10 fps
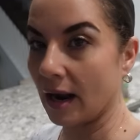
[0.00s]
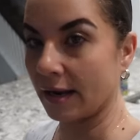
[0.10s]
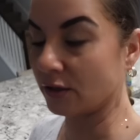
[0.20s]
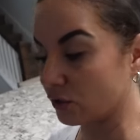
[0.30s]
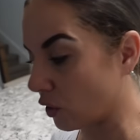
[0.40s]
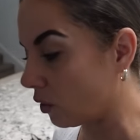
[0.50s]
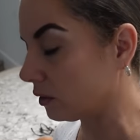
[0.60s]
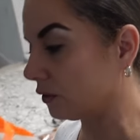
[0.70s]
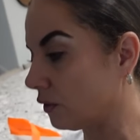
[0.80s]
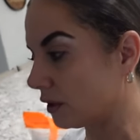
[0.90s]
I just
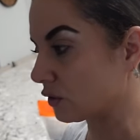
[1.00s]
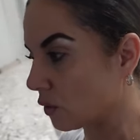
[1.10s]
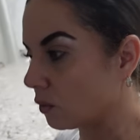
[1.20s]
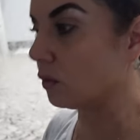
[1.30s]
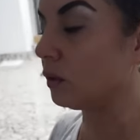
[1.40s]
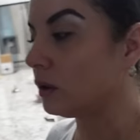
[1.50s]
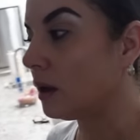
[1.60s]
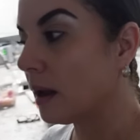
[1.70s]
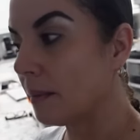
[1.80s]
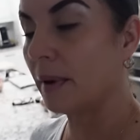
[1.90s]
called to the school,
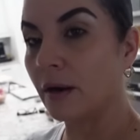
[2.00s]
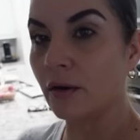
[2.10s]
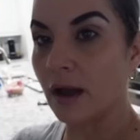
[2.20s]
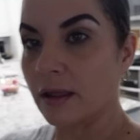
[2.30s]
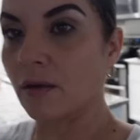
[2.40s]
but look at